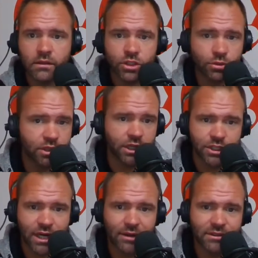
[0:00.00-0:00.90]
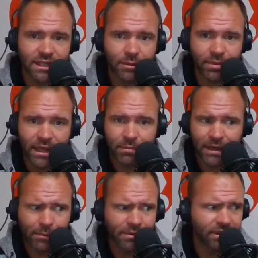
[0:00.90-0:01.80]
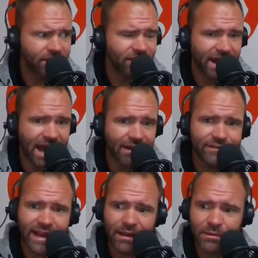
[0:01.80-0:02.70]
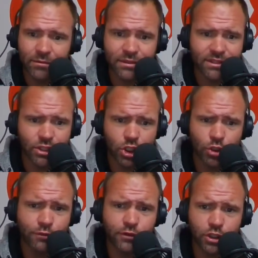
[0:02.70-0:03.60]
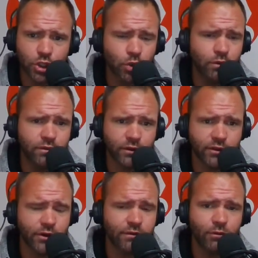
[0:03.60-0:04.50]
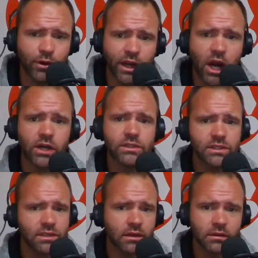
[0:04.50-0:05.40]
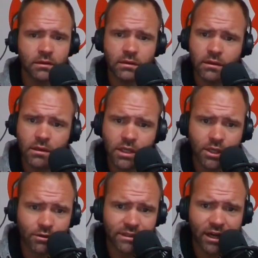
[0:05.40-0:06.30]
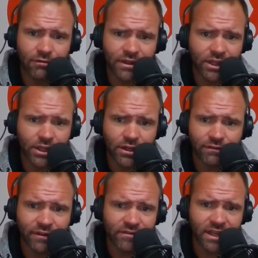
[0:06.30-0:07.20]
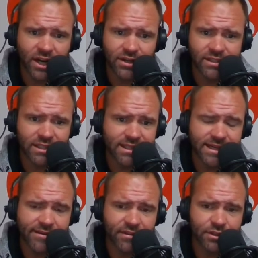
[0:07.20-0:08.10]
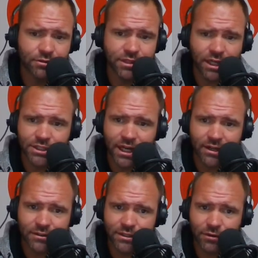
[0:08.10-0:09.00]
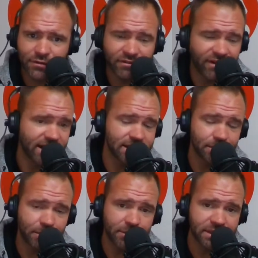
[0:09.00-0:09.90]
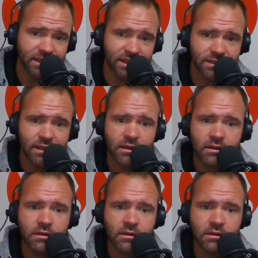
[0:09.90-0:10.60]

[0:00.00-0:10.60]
two touchdowns and a pick, but I believe at halftime he was two for two for 34 yards. You know, Dalvin Cook, 50 yards. He did have the two touchdowns. So, for fantasy purposes,